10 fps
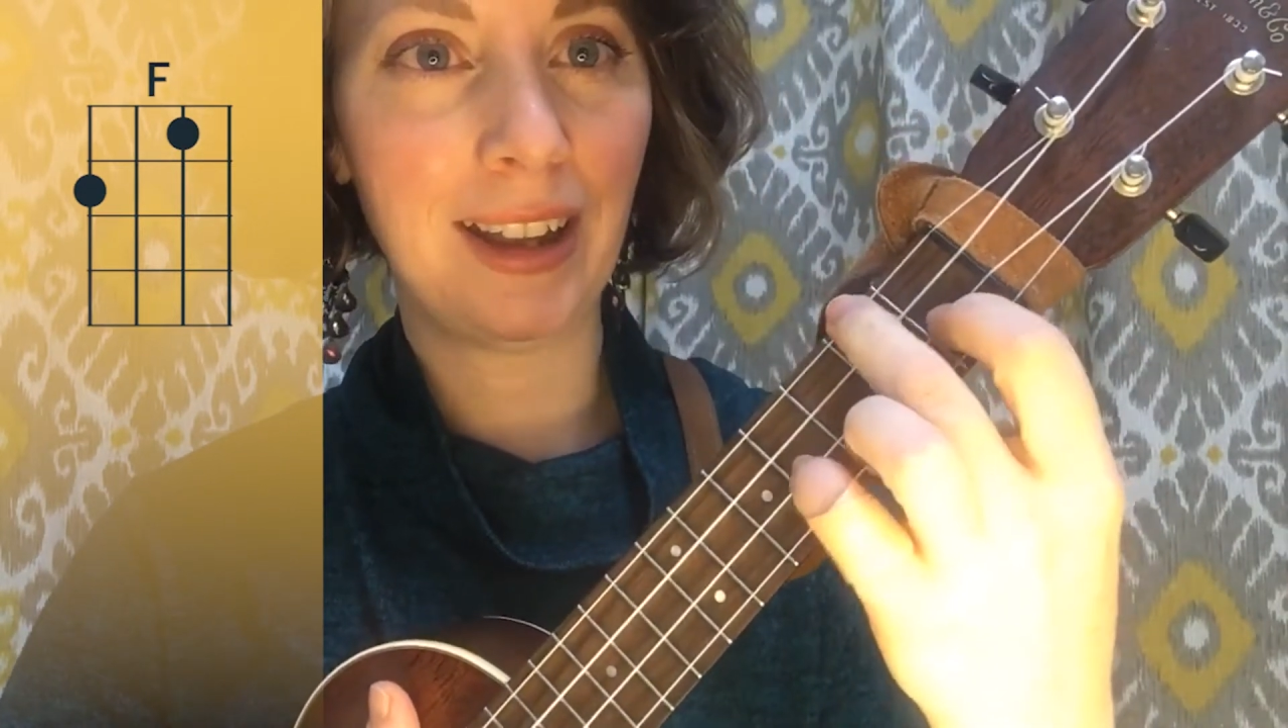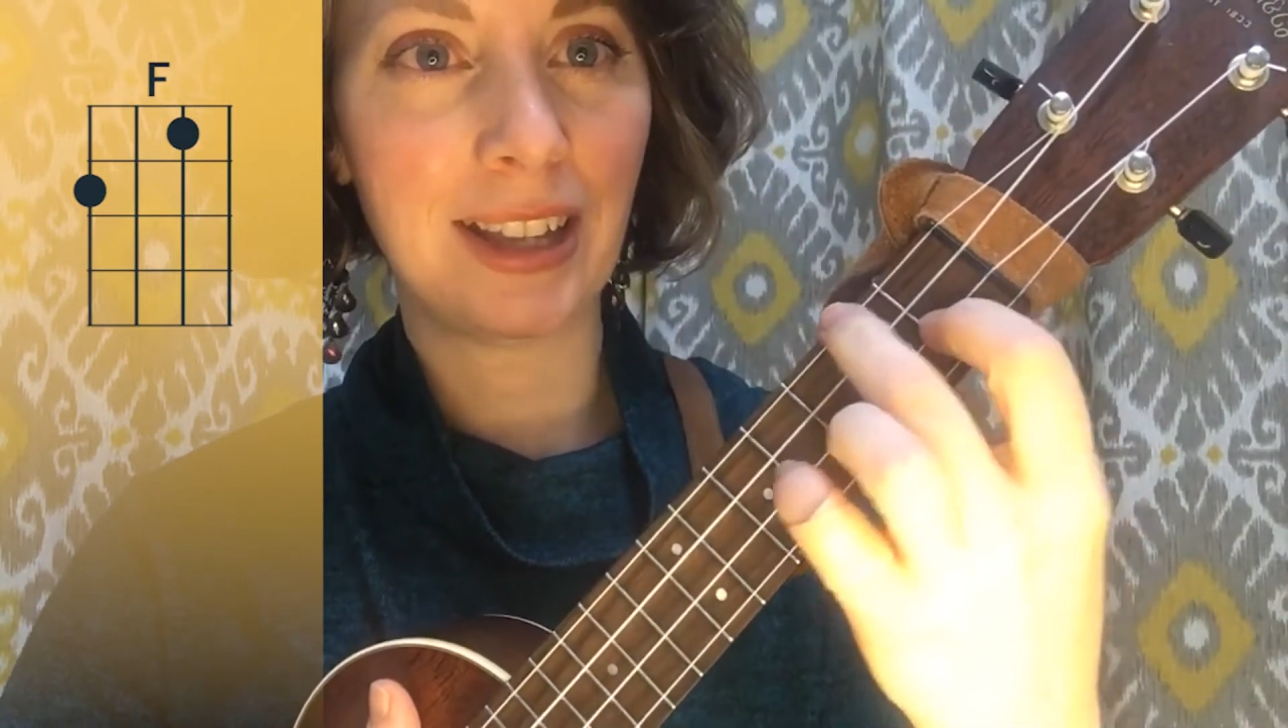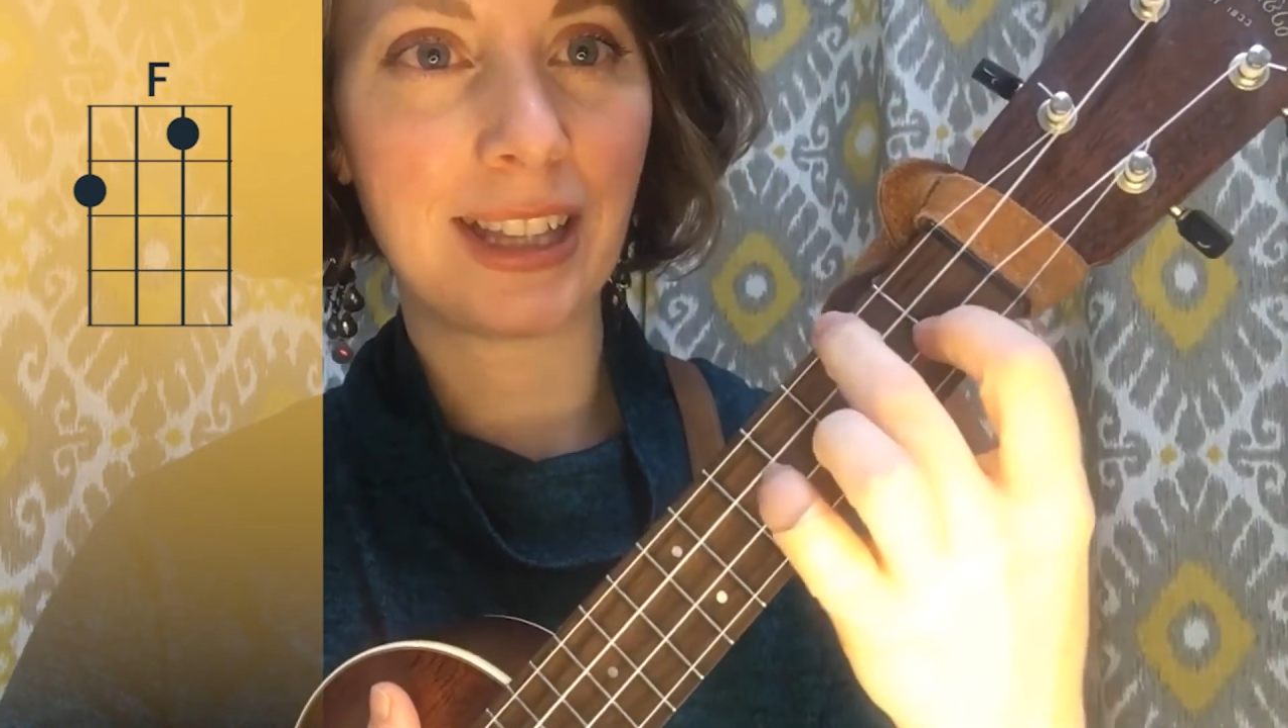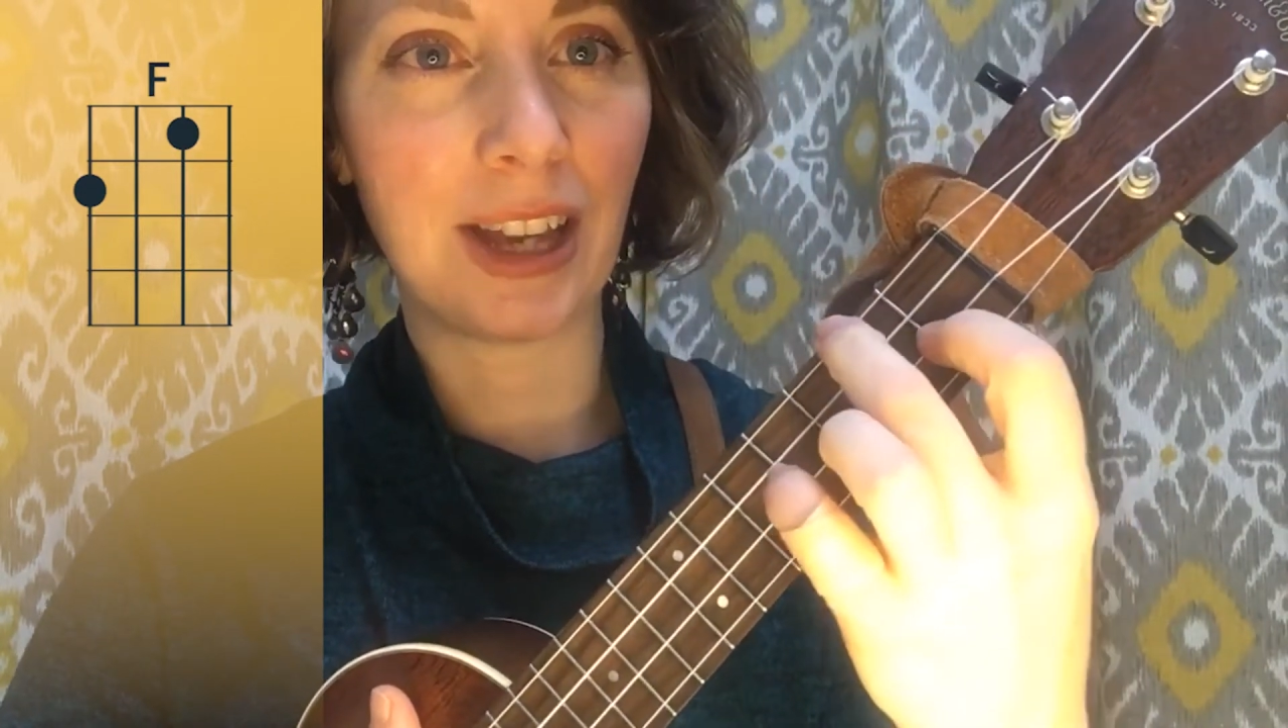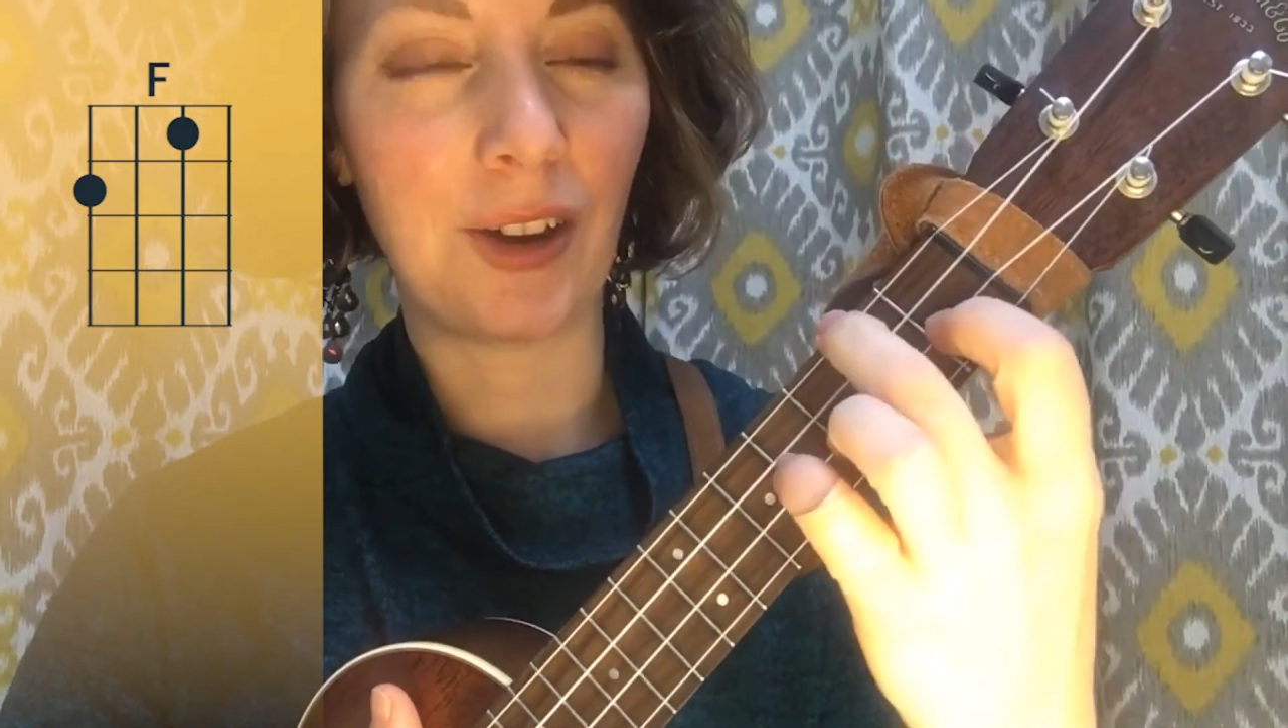
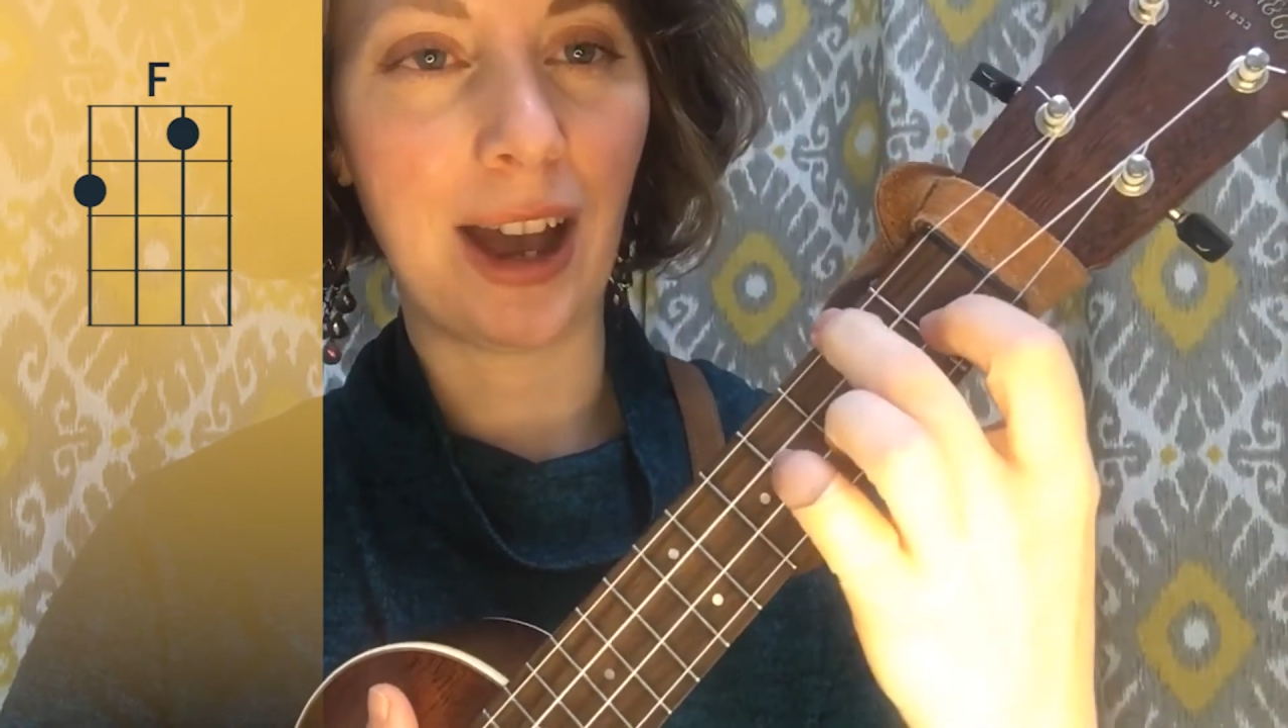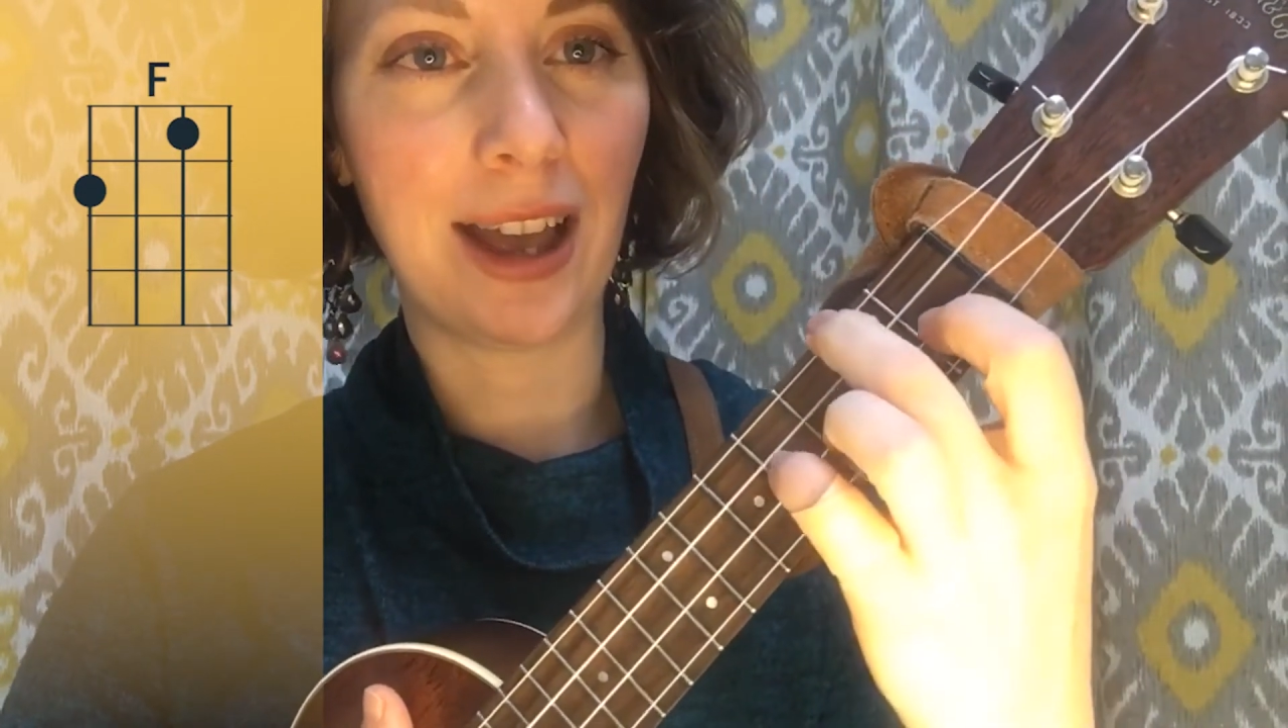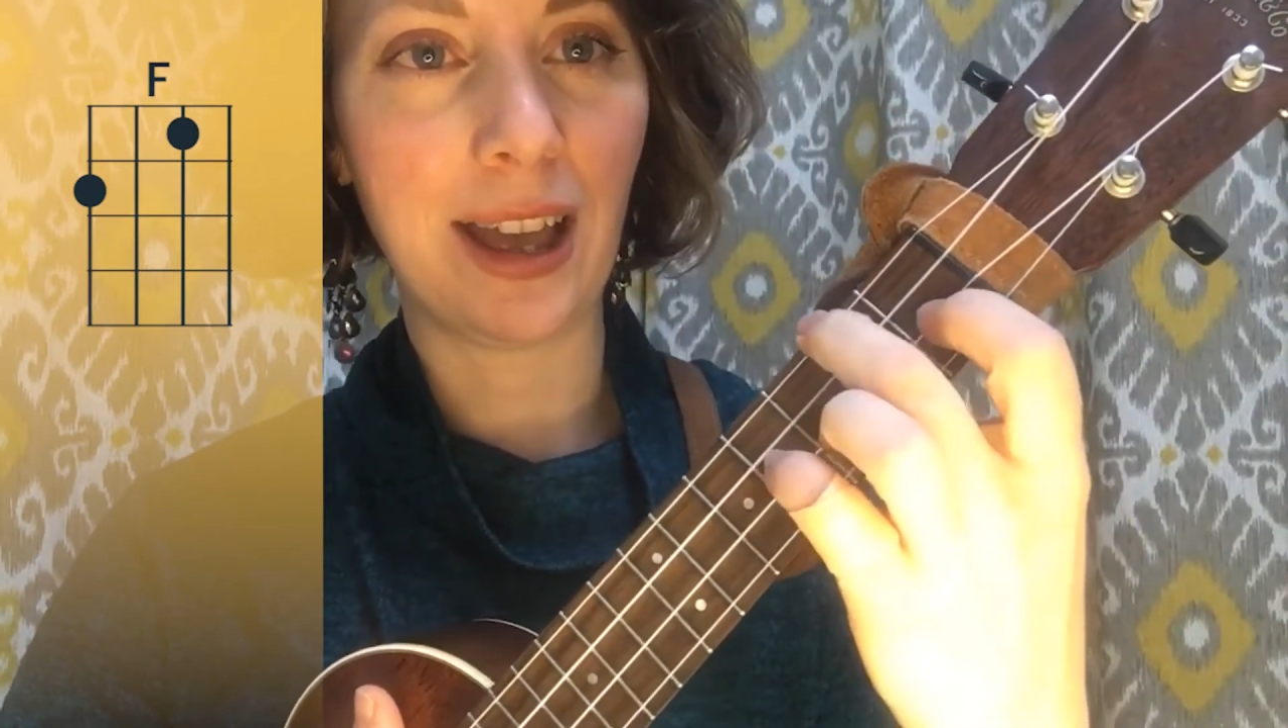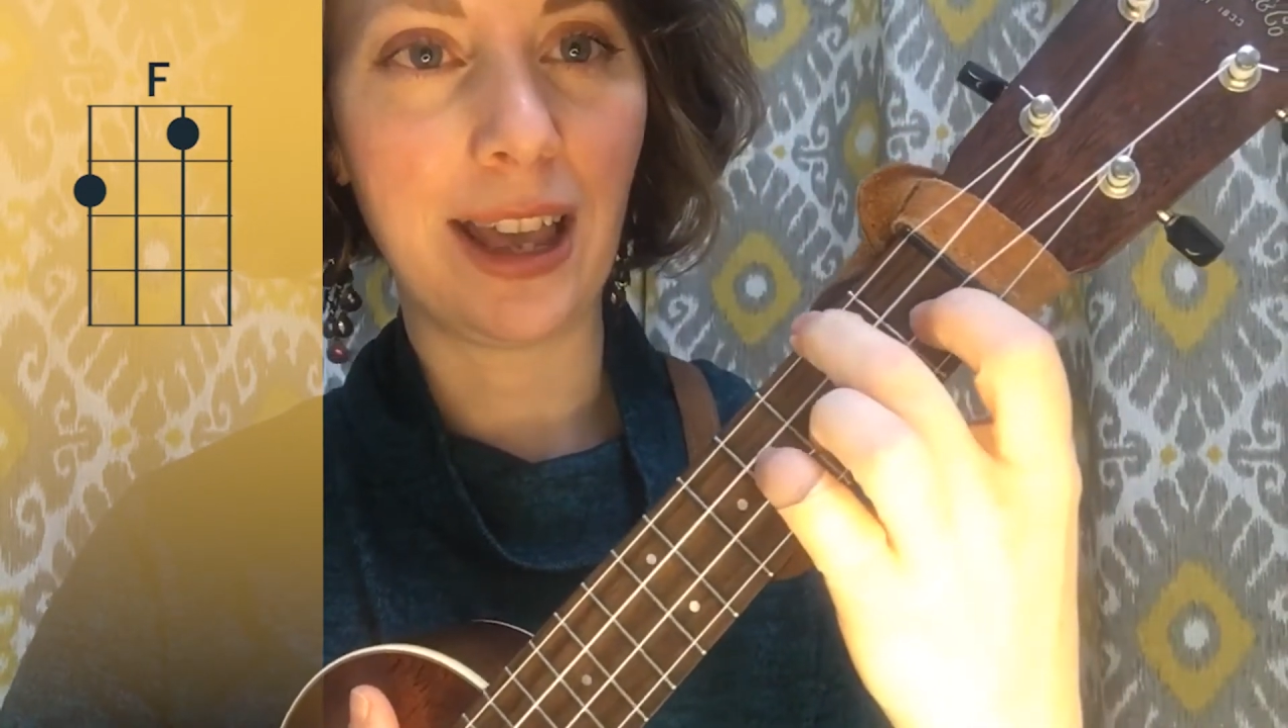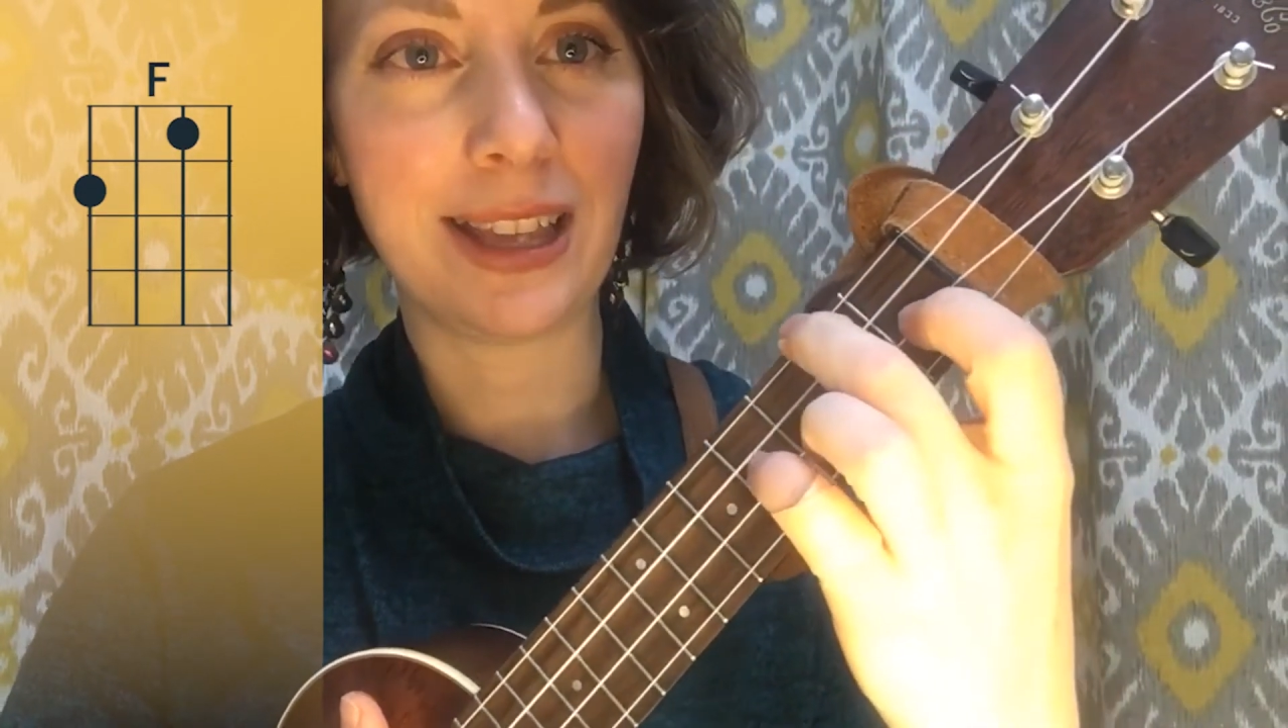So
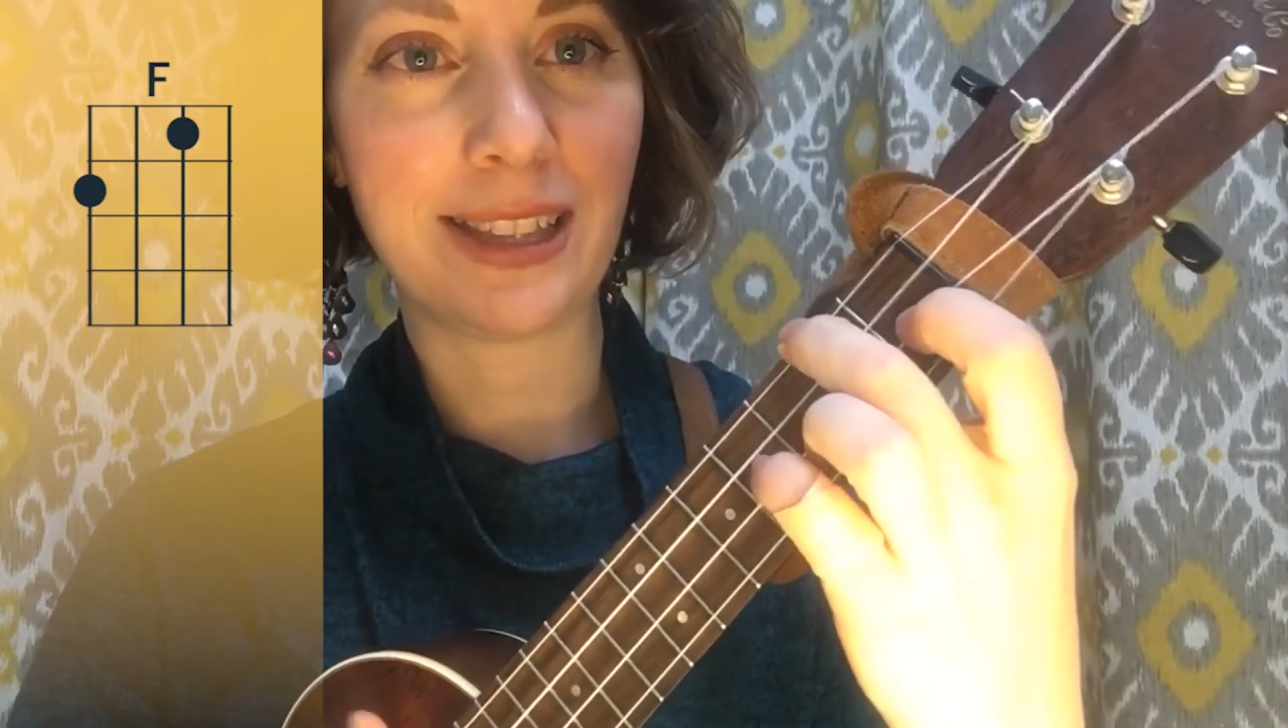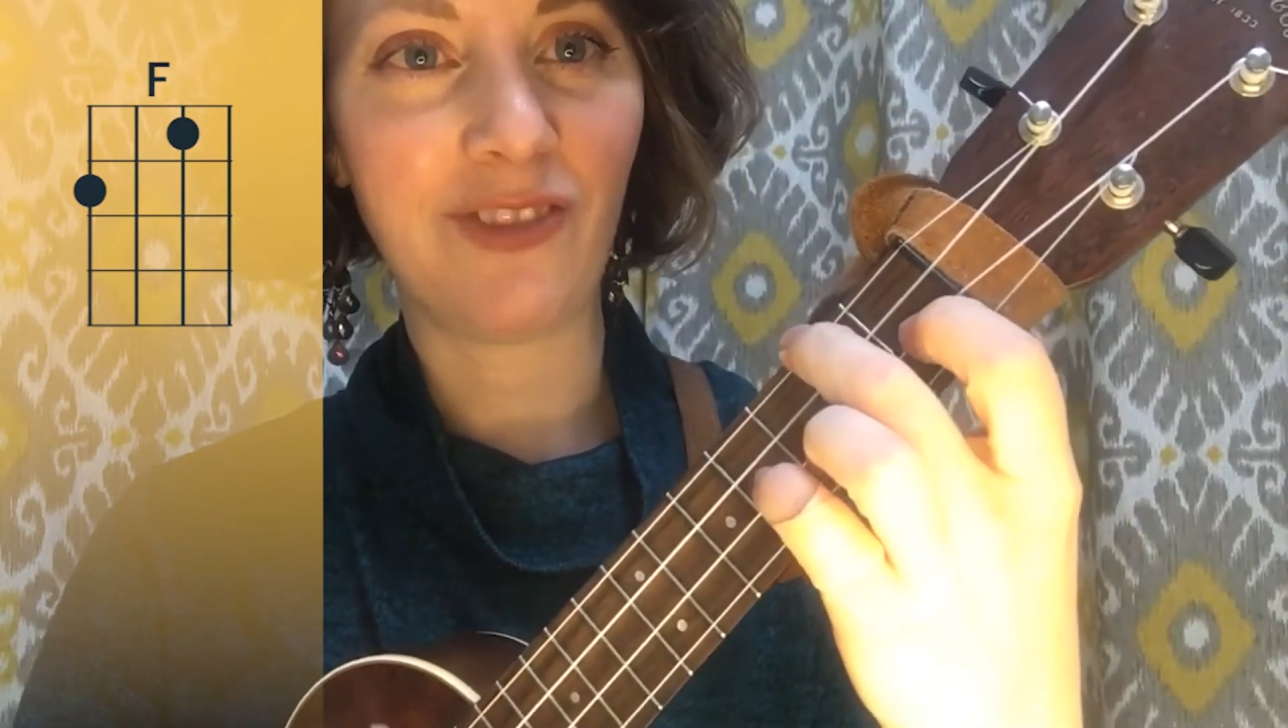it's